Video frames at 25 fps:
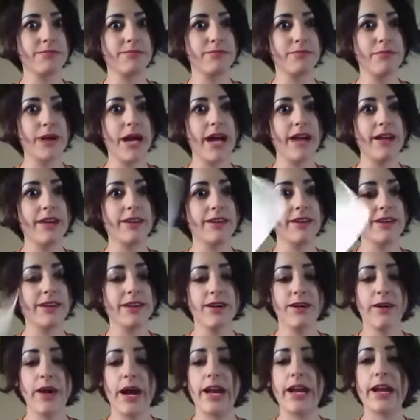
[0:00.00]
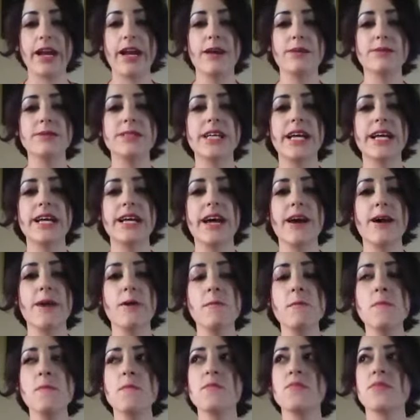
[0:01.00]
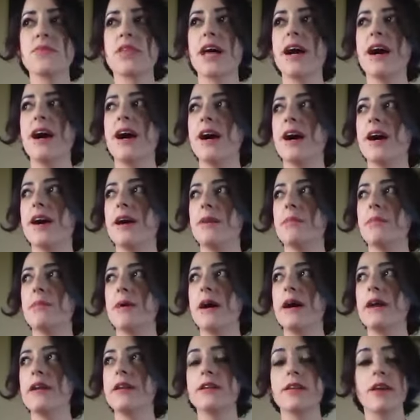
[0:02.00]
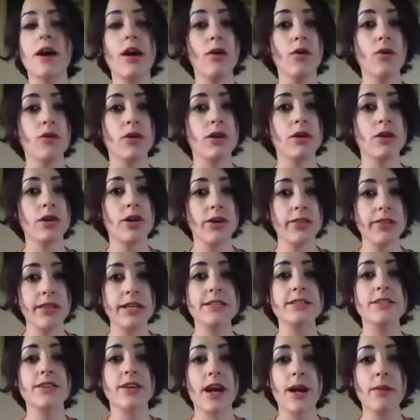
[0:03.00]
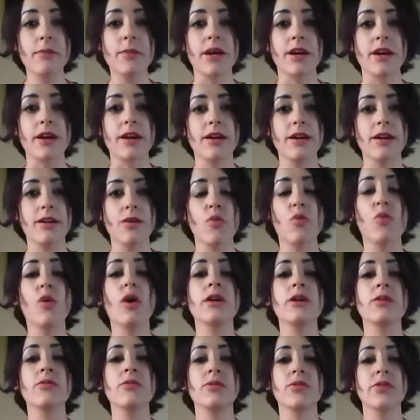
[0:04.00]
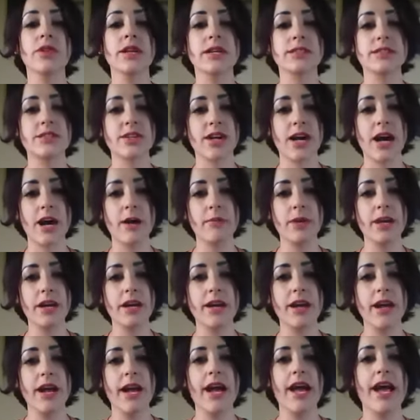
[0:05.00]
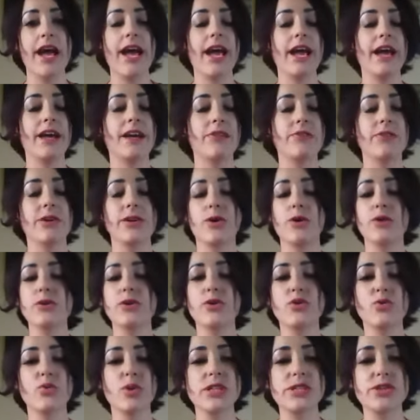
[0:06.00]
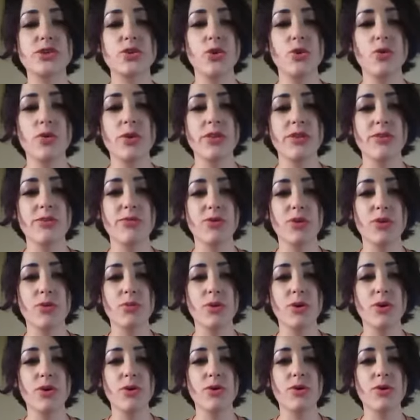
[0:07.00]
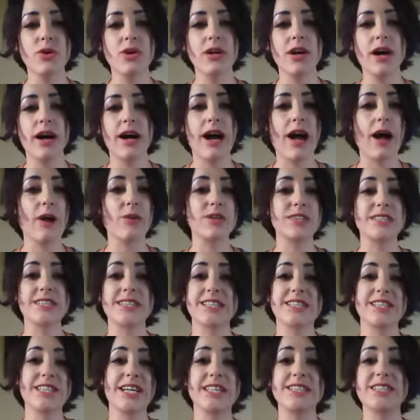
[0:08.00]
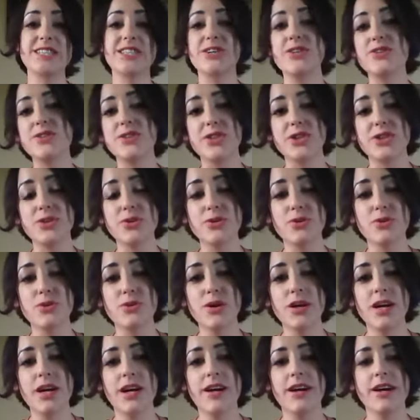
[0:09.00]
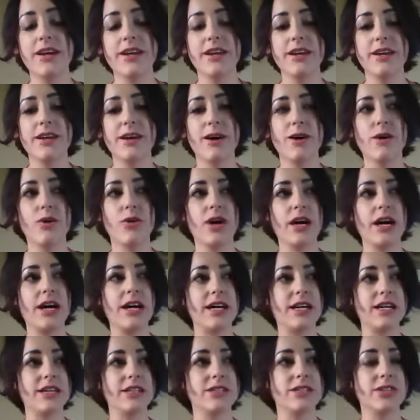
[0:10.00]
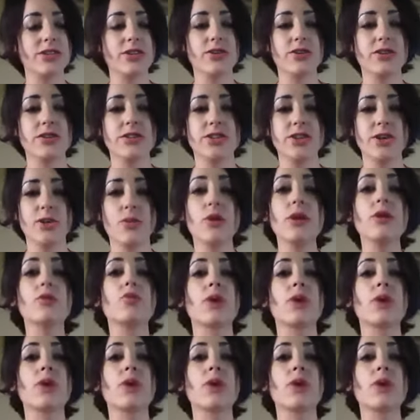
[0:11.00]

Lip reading: bat, hanging upside down. But no, good things are coming. Wonderful things are coming, and if you don't do ritual with the full moon, I would suggest you do what